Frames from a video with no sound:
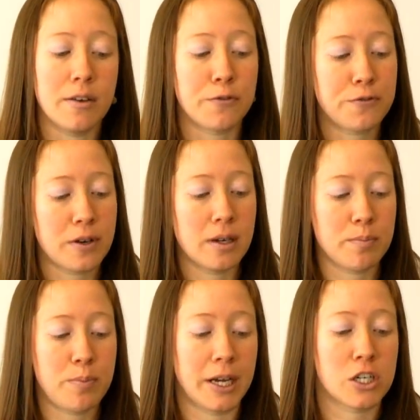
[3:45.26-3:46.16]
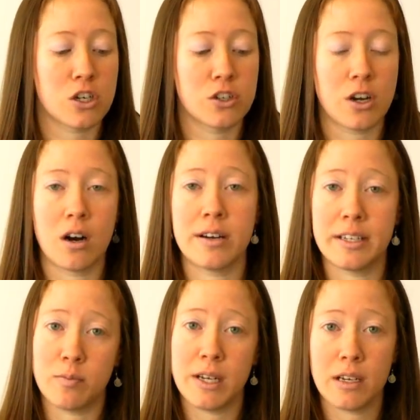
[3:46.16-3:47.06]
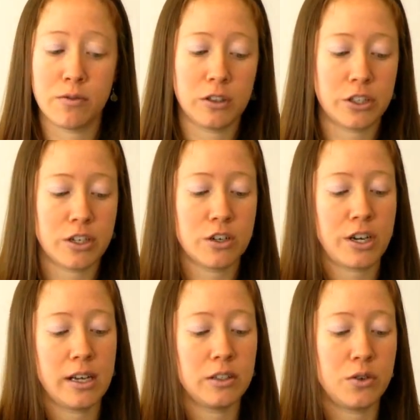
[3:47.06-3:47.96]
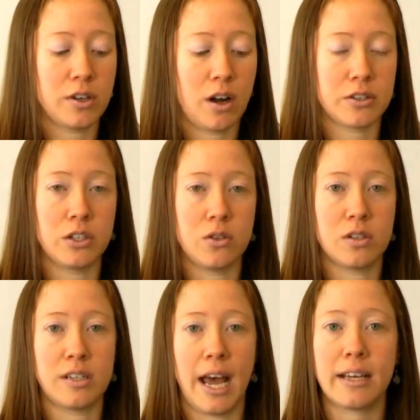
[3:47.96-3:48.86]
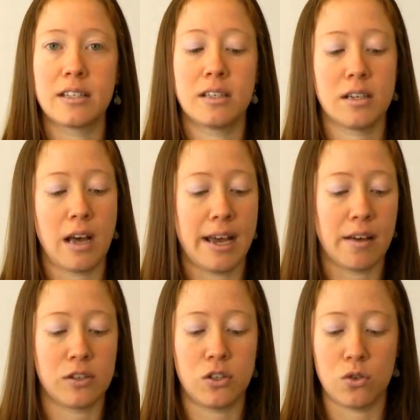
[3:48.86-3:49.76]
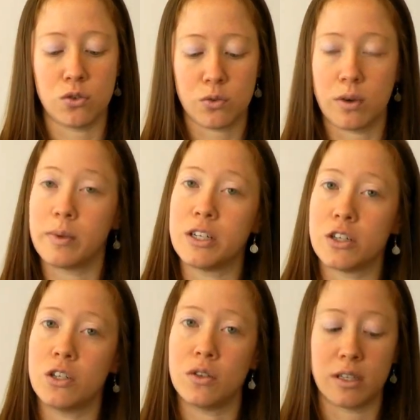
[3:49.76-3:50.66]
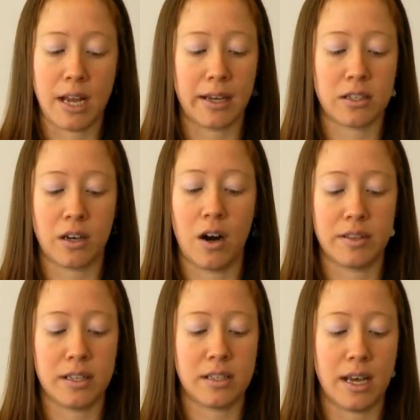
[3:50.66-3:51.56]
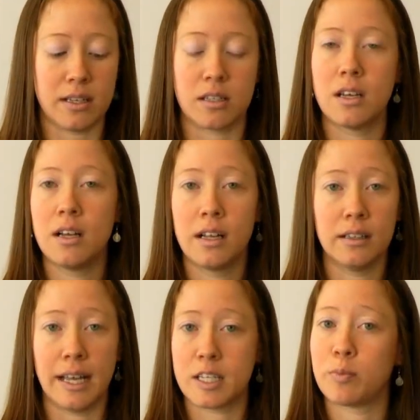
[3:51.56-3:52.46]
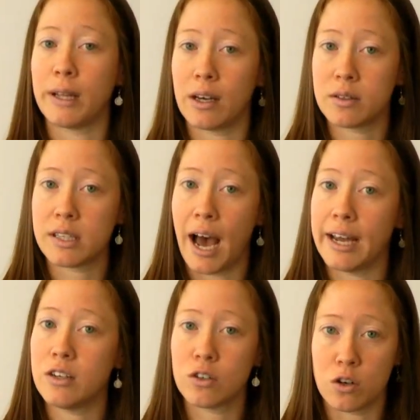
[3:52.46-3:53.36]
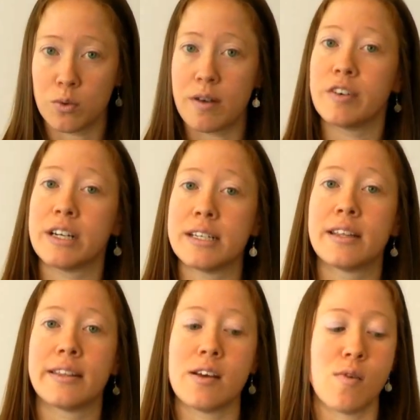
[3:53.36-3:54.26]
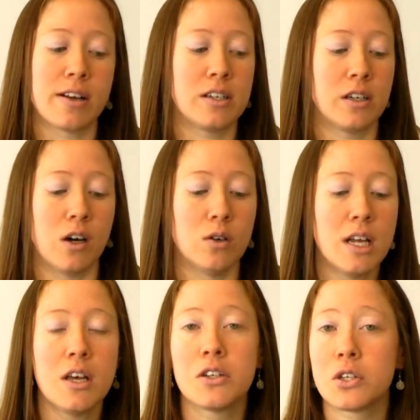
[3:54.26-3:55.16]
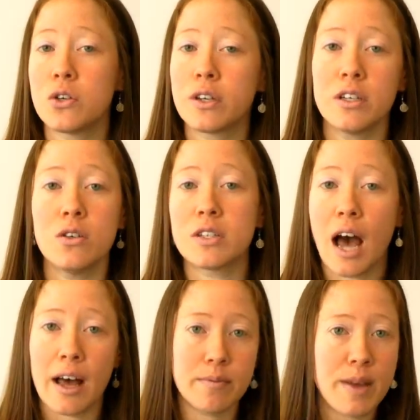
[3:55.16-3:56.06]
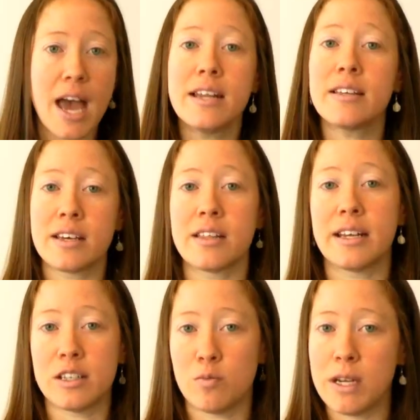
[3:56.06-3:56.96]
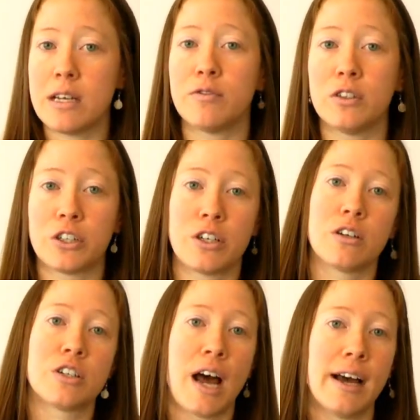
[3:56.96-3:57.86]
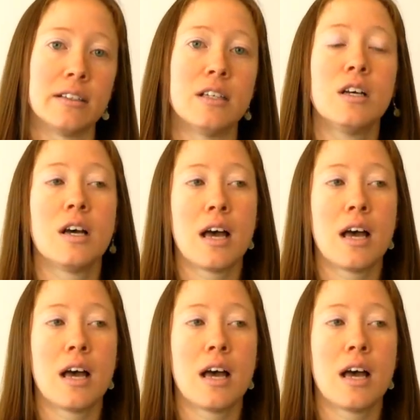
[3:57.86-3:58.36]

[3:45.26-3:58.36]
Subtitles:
If pictures aren't as meaningful to your child, you could also use text. I have students where we just use a text card that says, let's play outside, or wherever it is that they want to go. So you can use anything that is meaningful to your child.